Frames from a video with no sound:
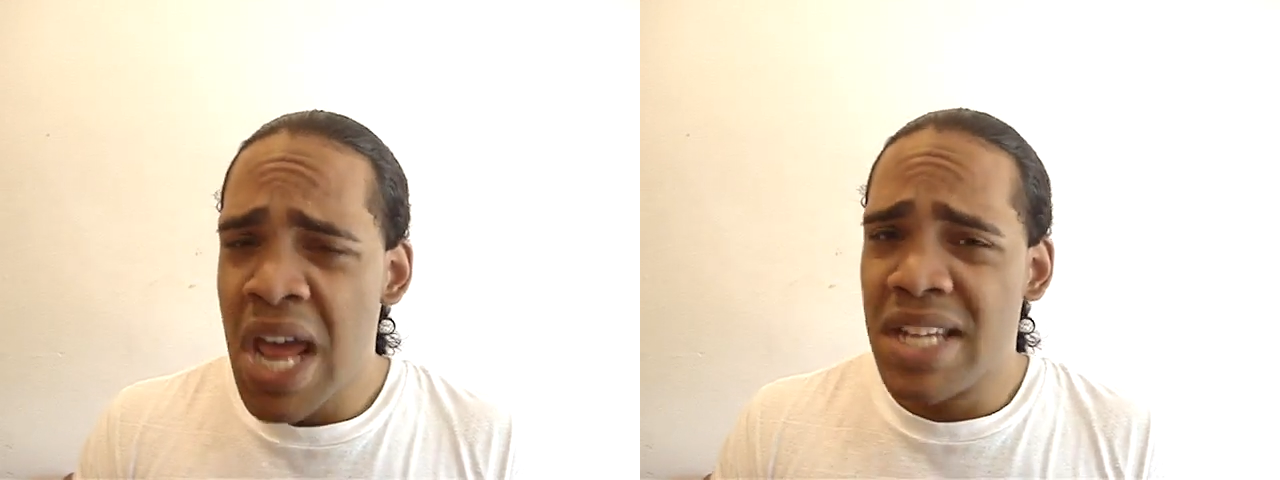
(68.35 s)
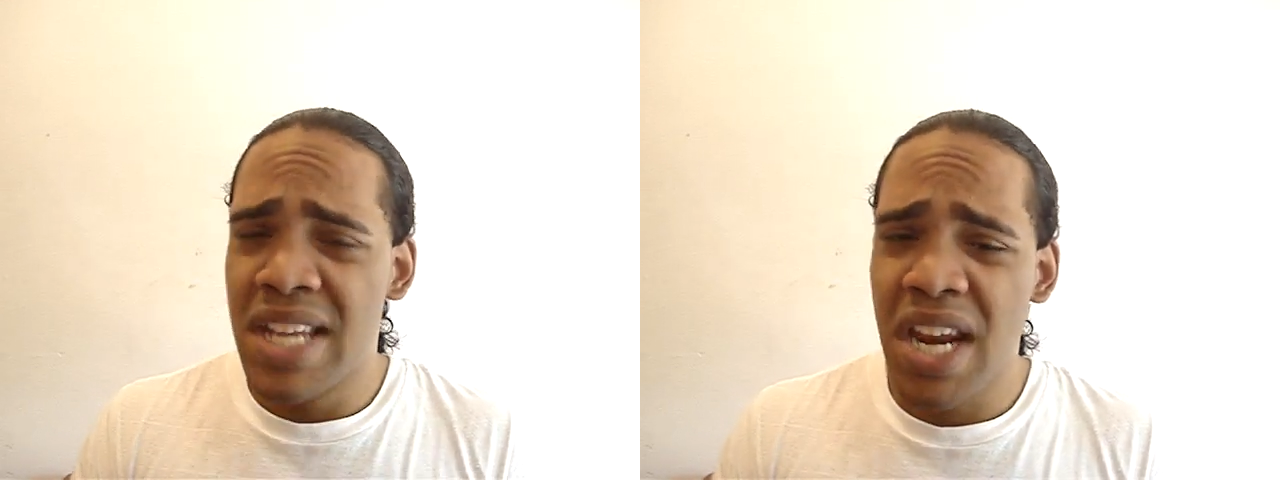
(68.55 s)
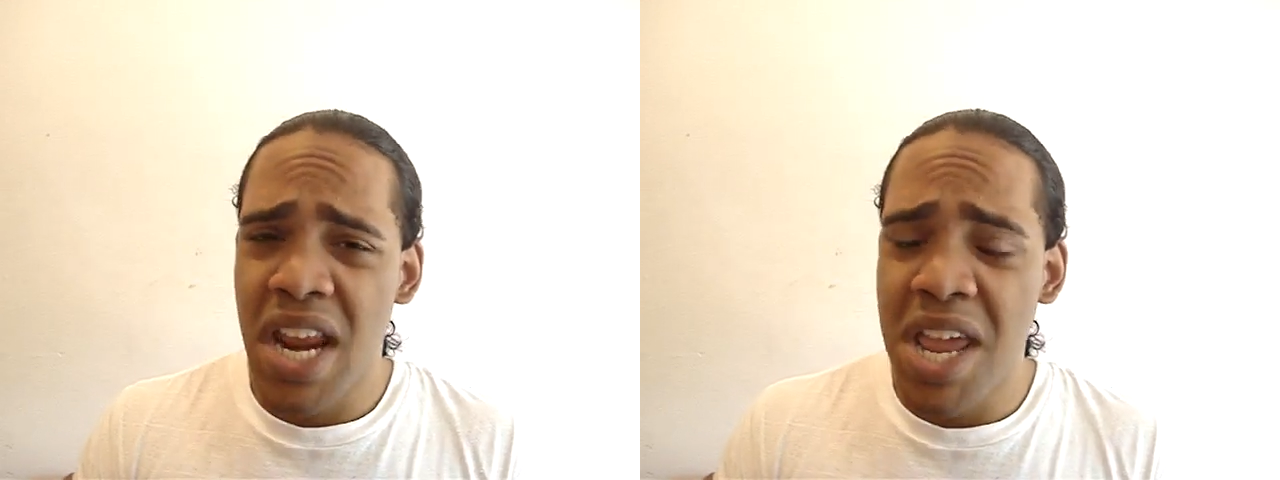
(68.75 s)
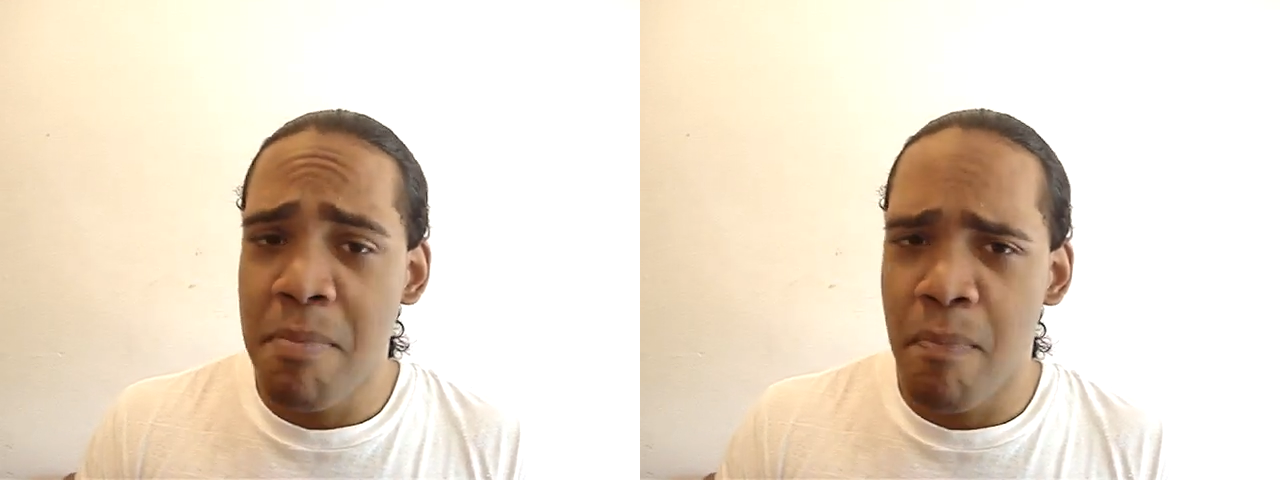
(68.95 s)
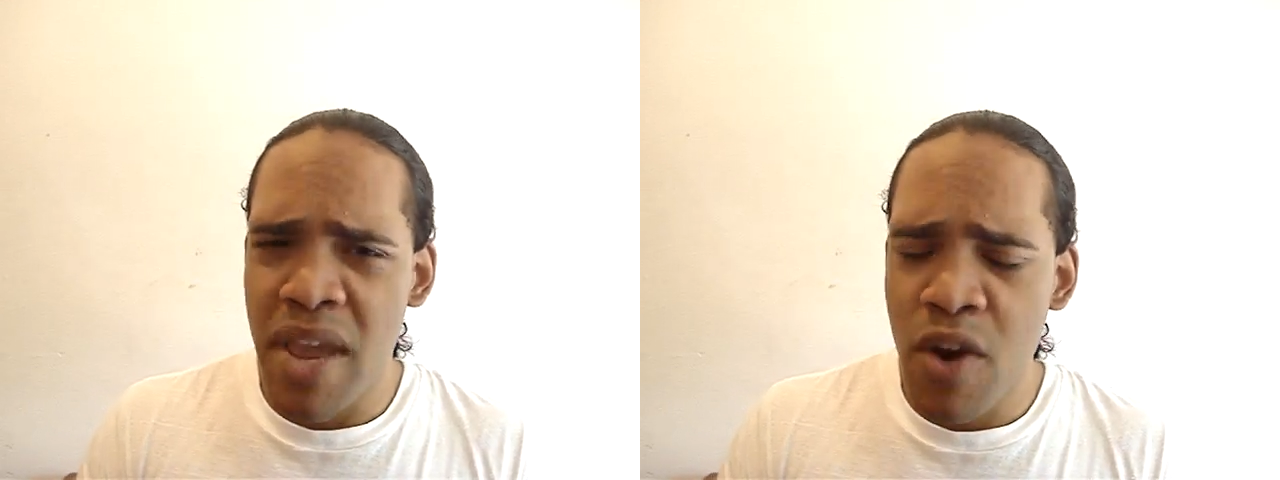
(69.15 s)
Didn't he
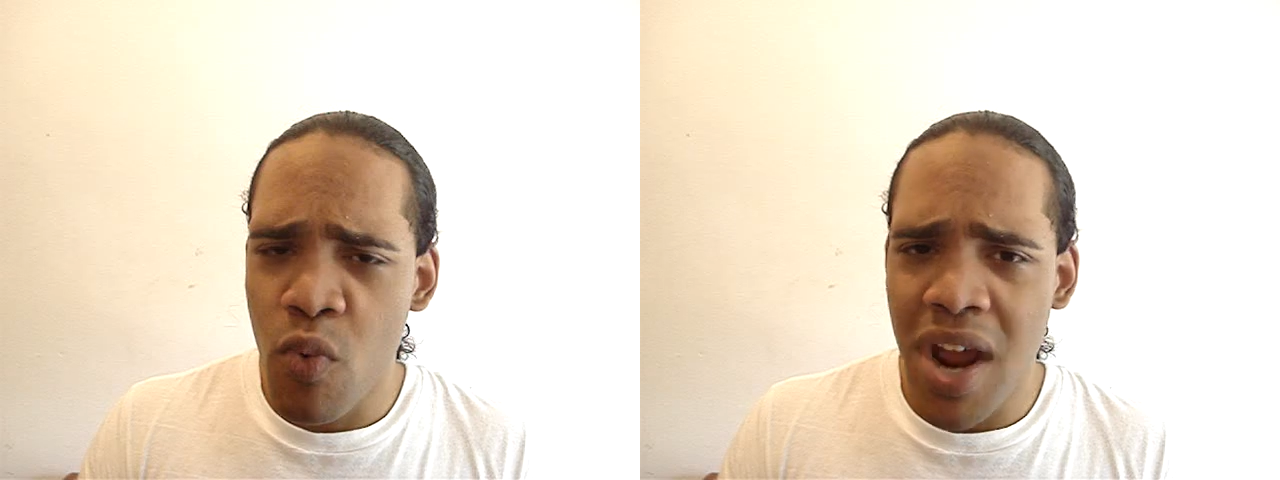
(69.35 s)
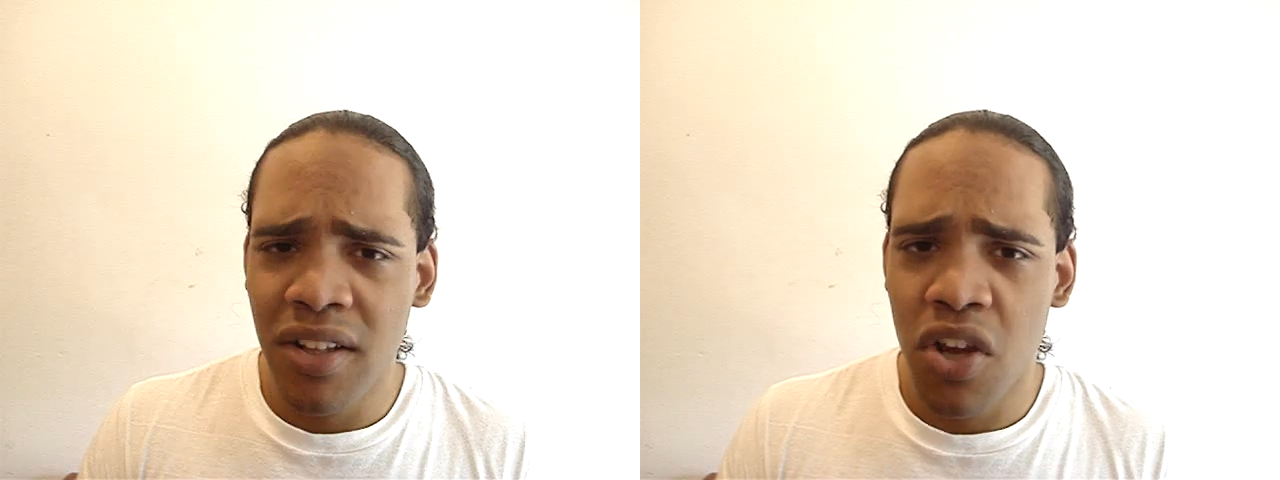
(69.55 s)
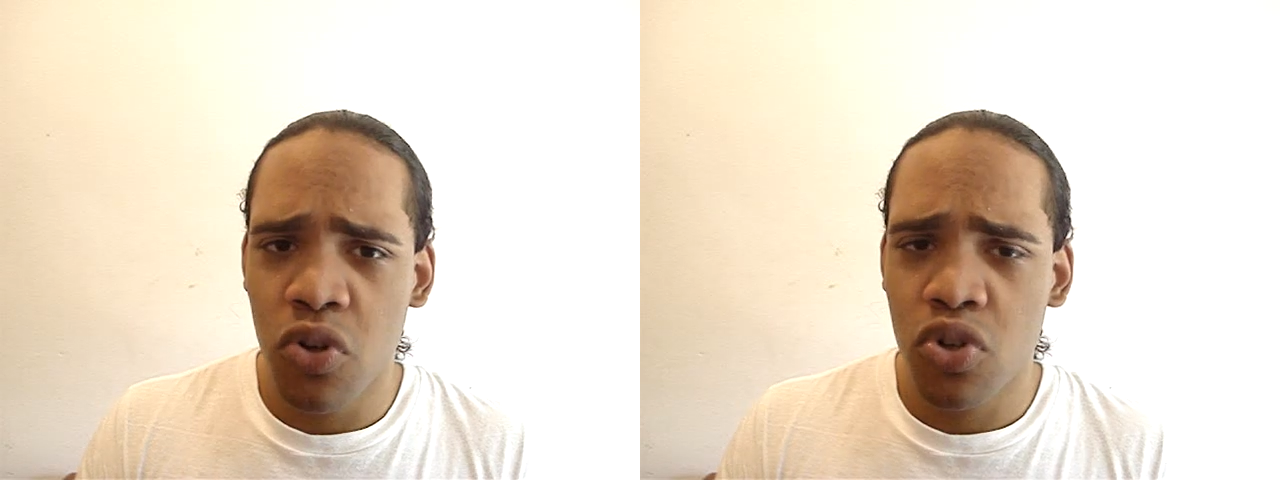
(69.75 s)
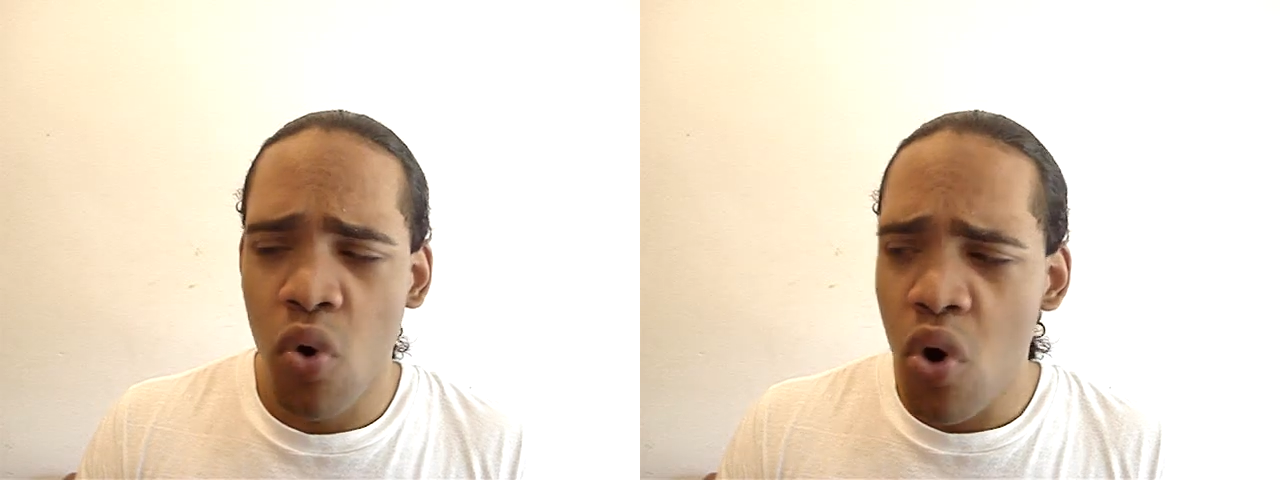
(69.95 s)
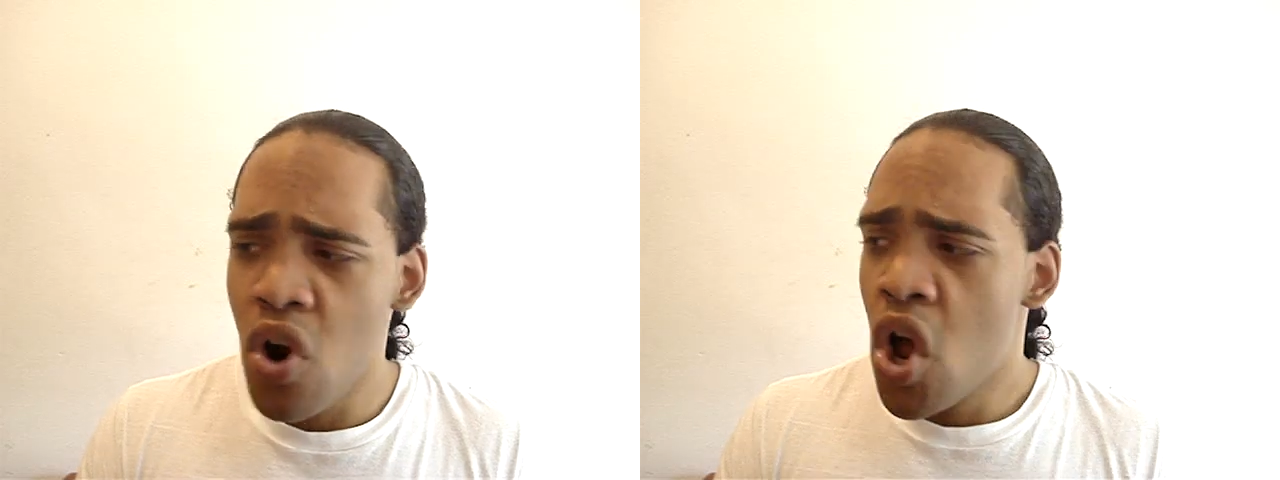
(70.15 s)
beat Randy
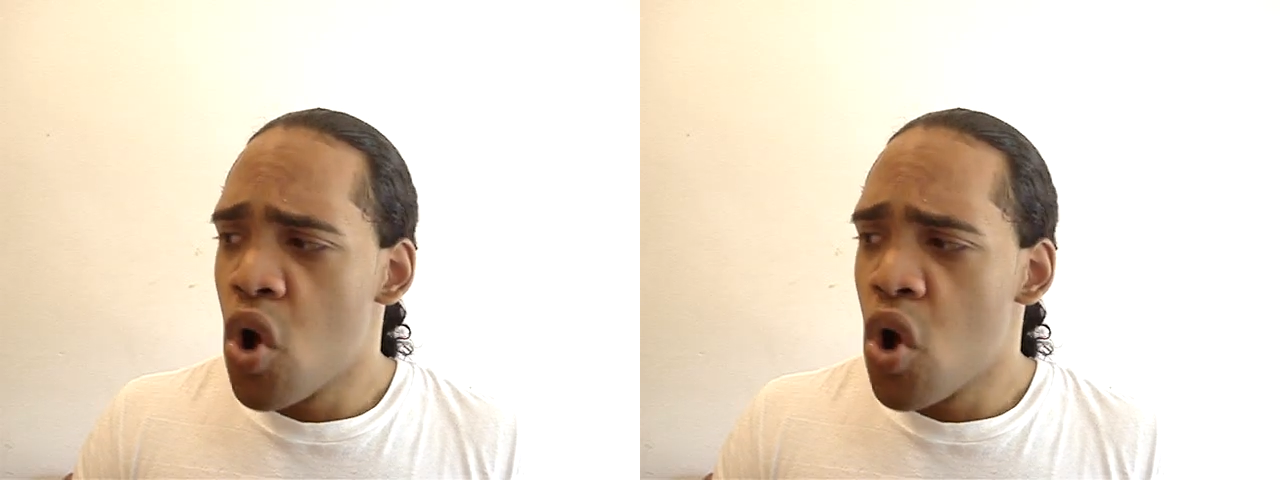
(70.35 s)
Couture,